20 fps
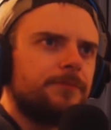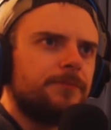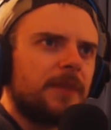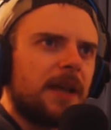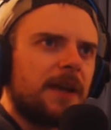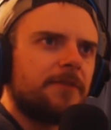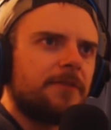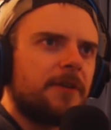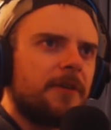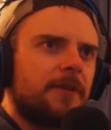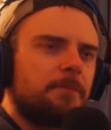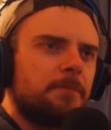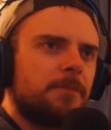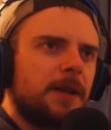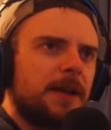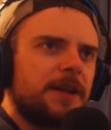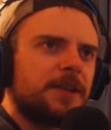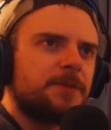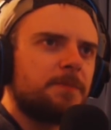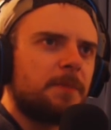Ever
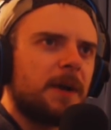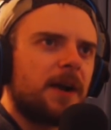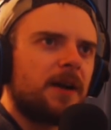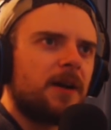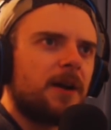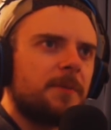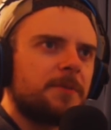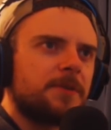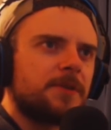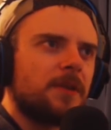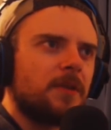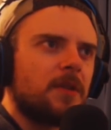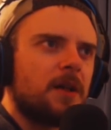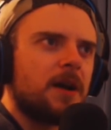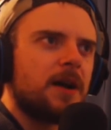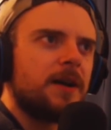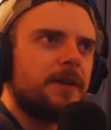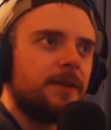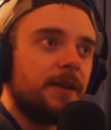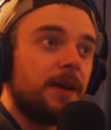play Spec Ops The
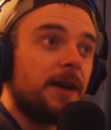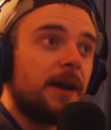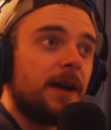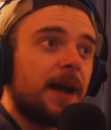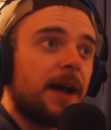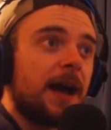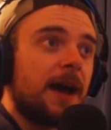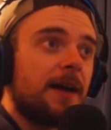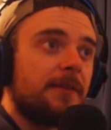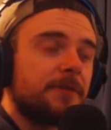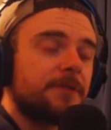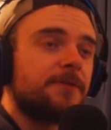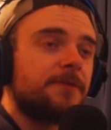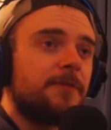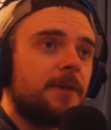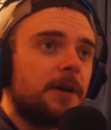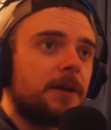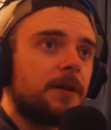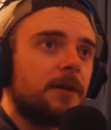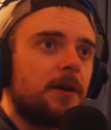Line? Yeah, I have. It's
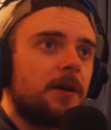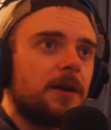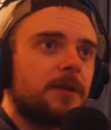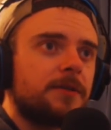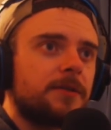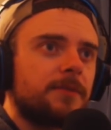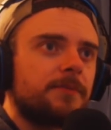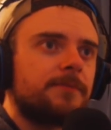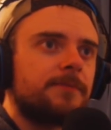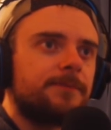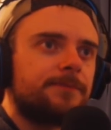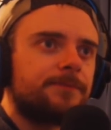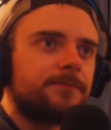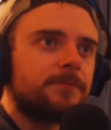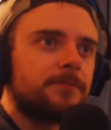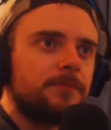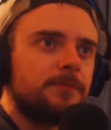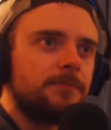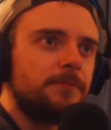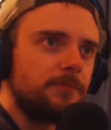fucking awesome.
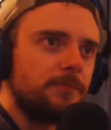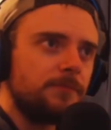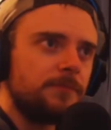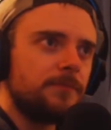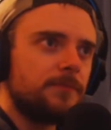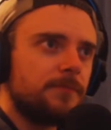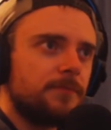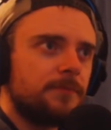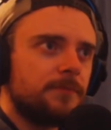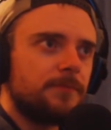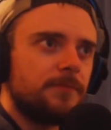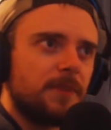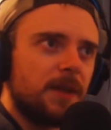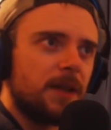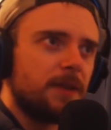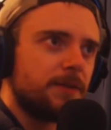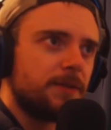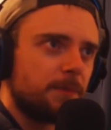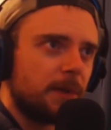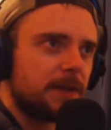
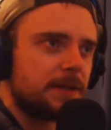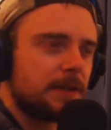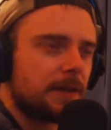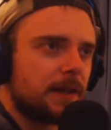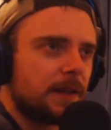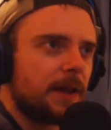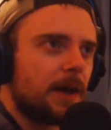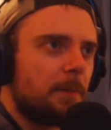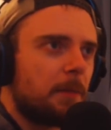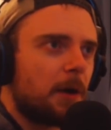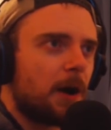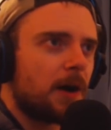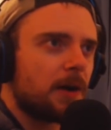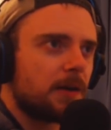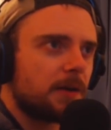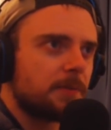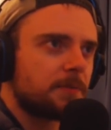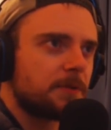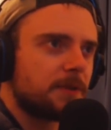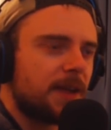It's basically
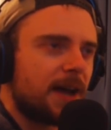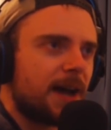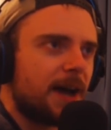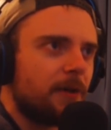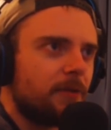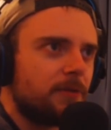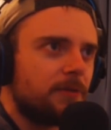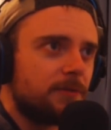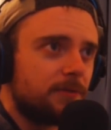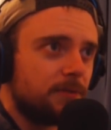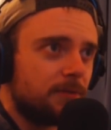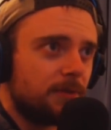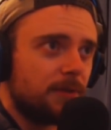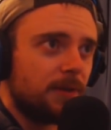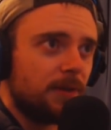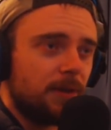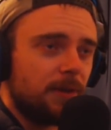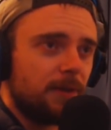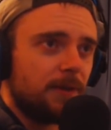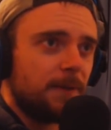Apocalypse Now
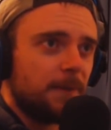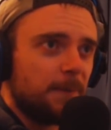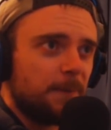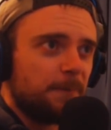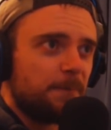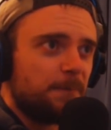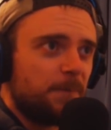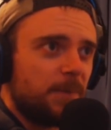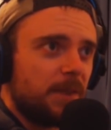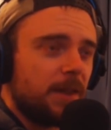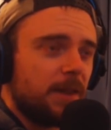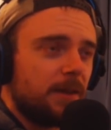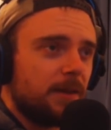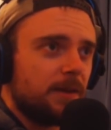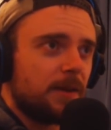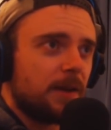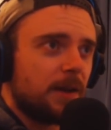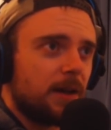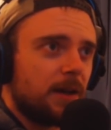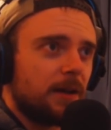
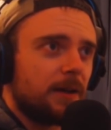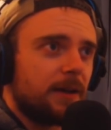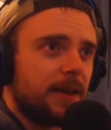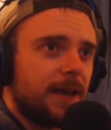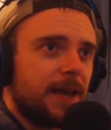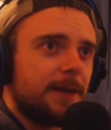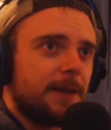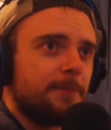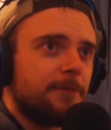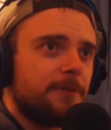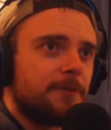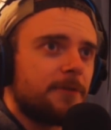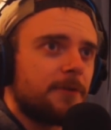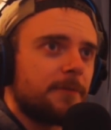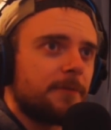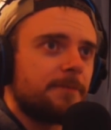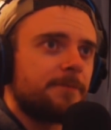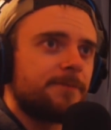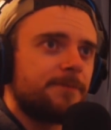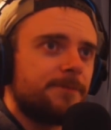in game
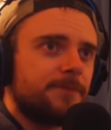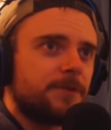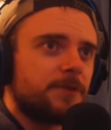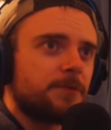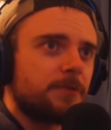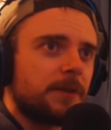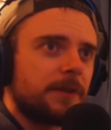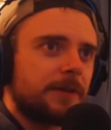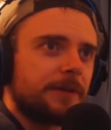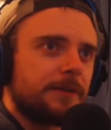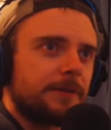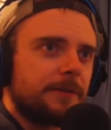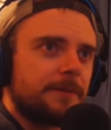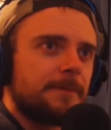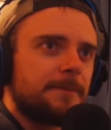form. It's really good.